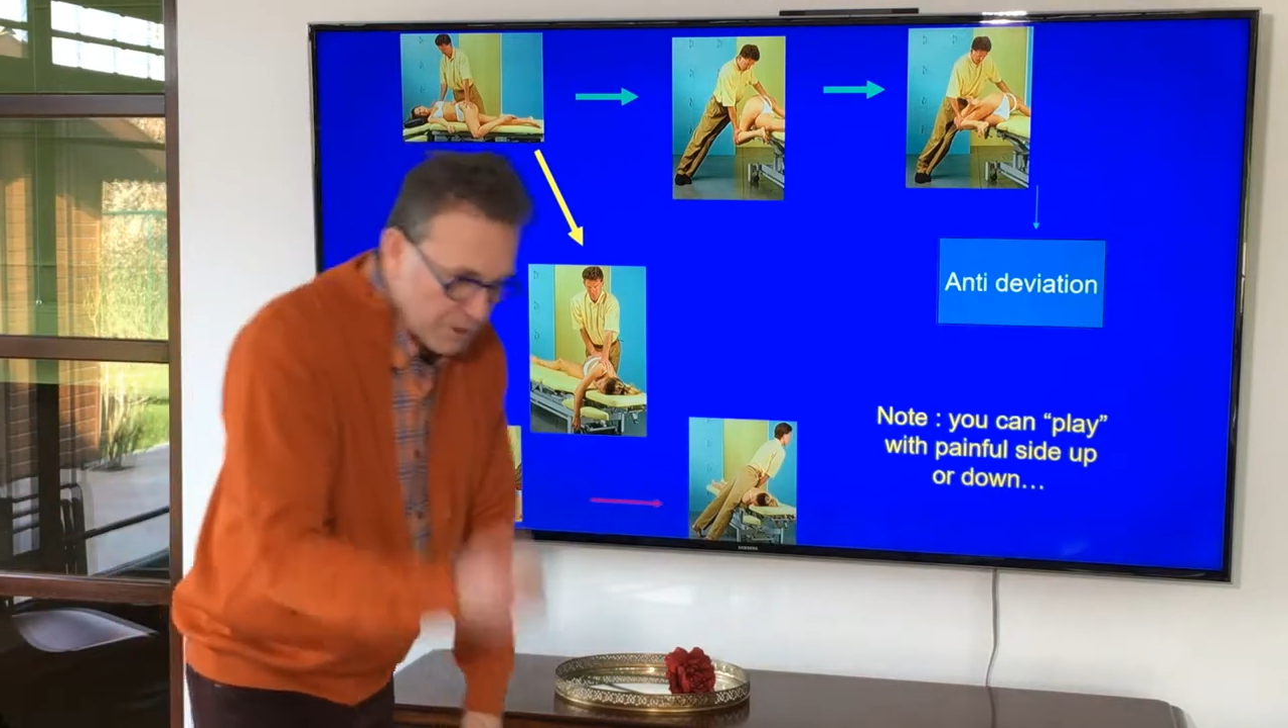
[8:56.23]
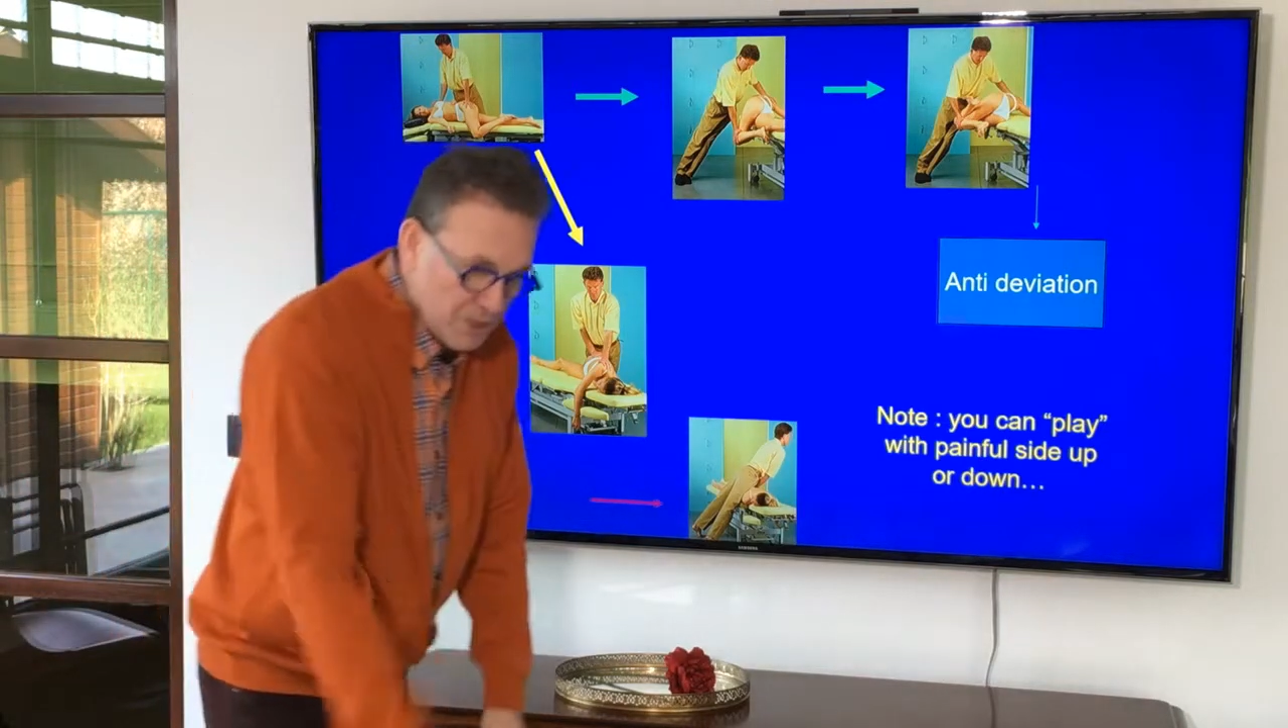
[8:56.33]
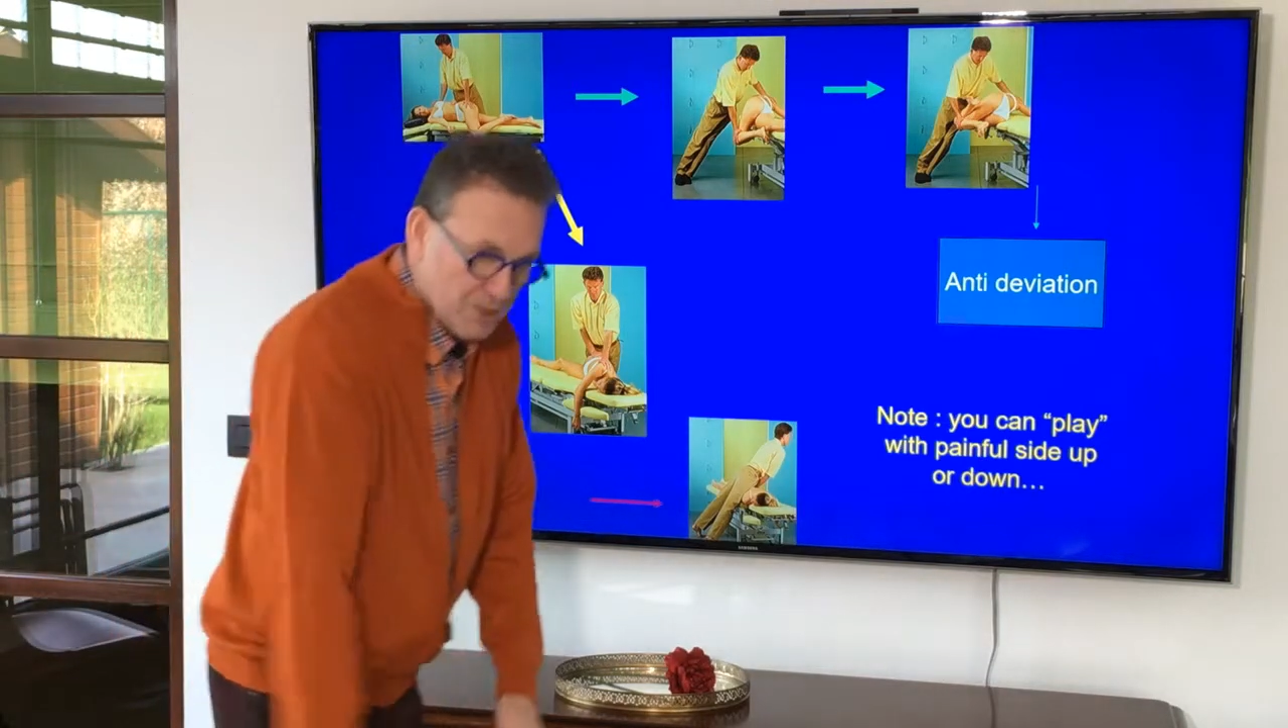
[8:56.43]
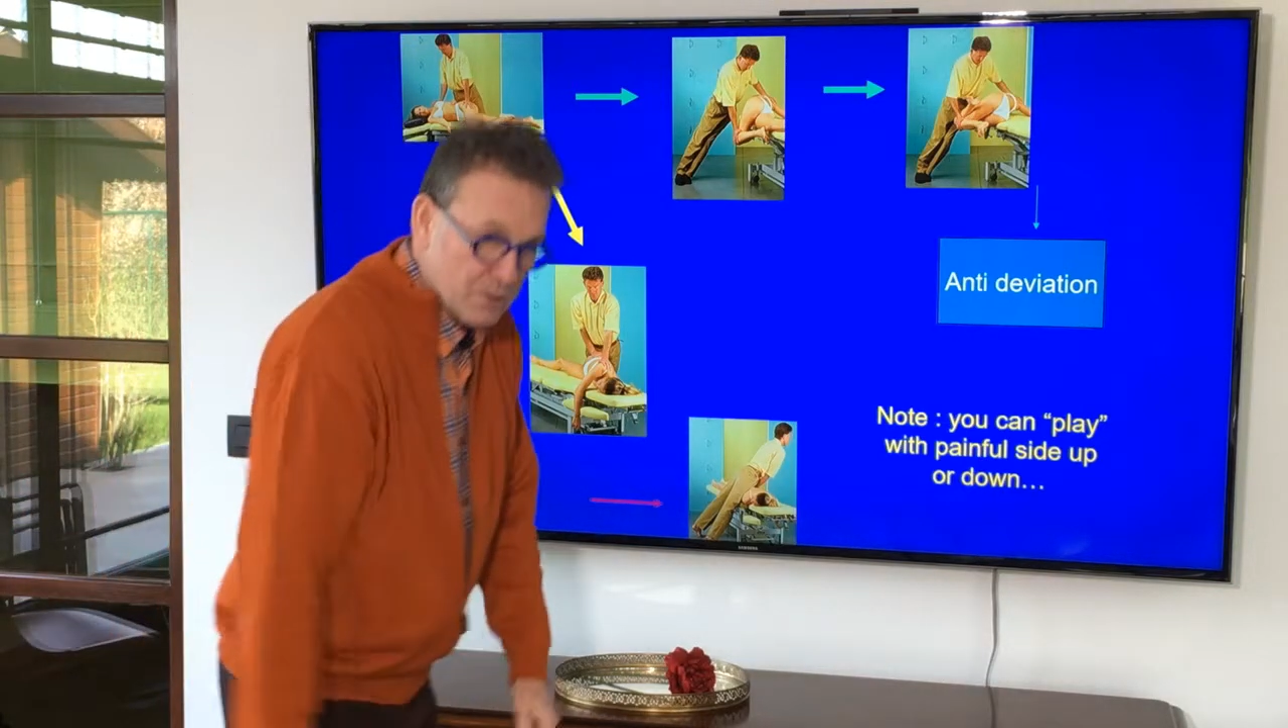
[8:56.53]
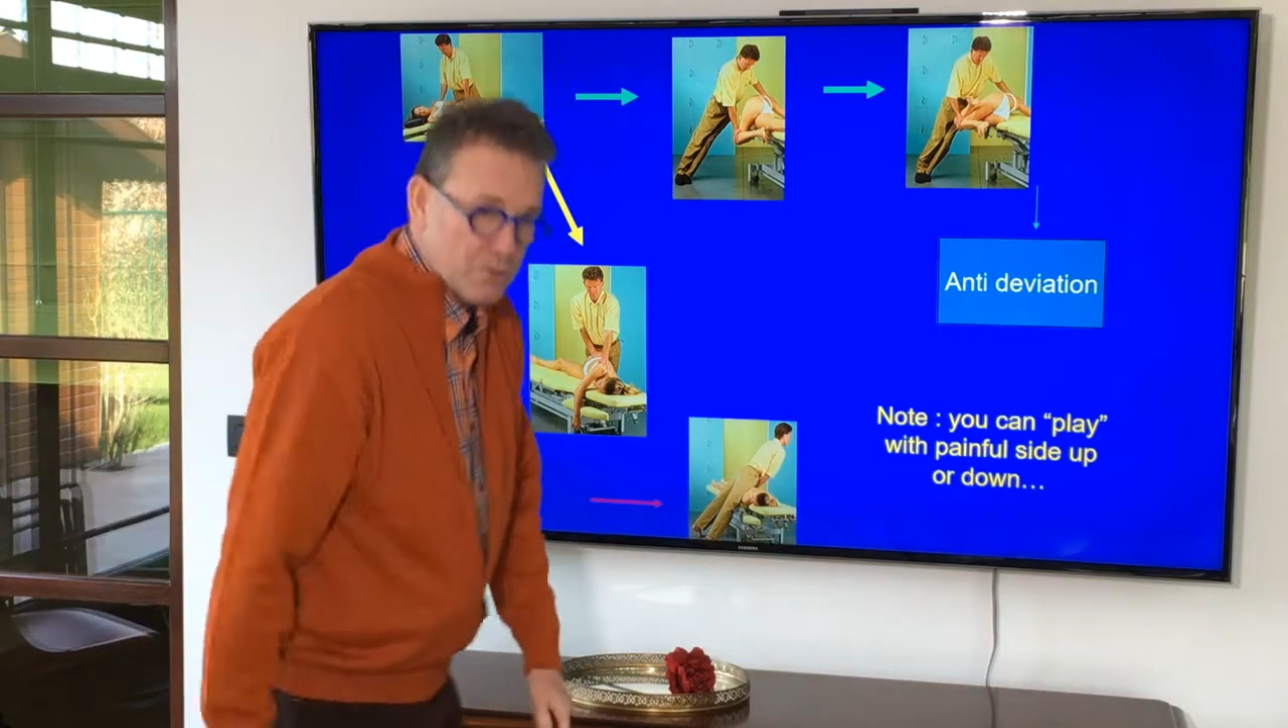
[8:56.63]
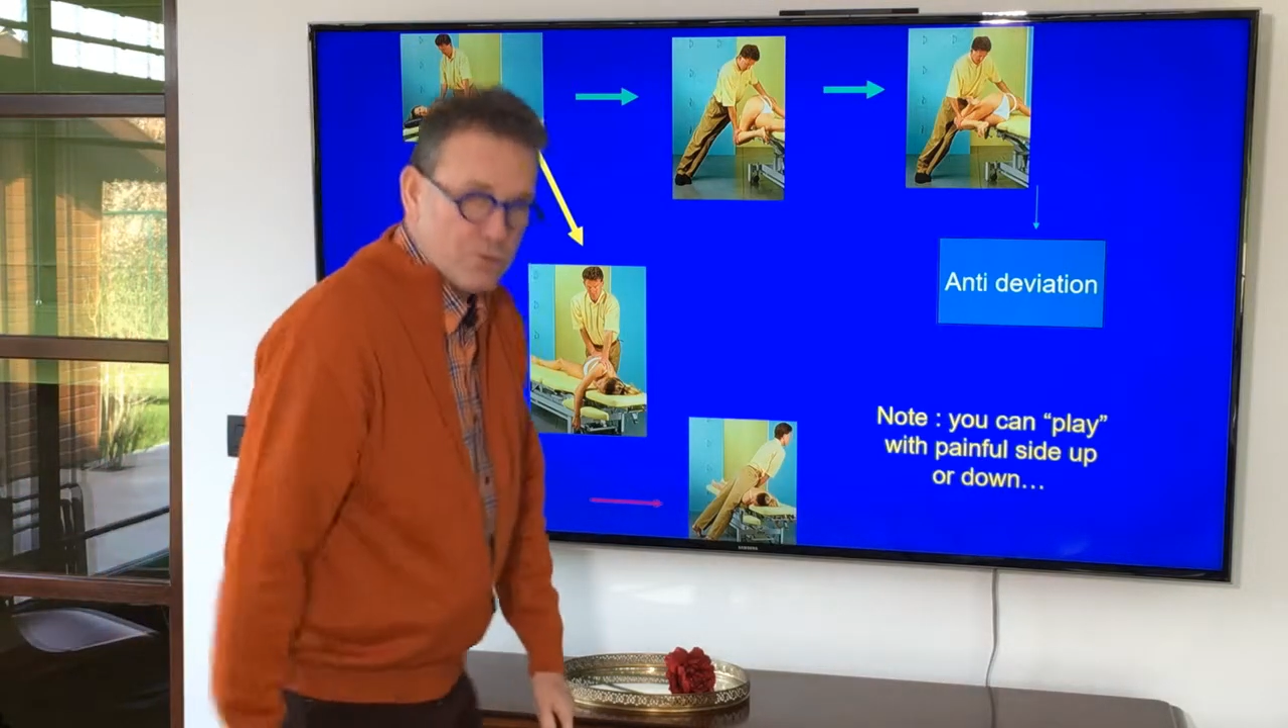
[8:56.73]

reason to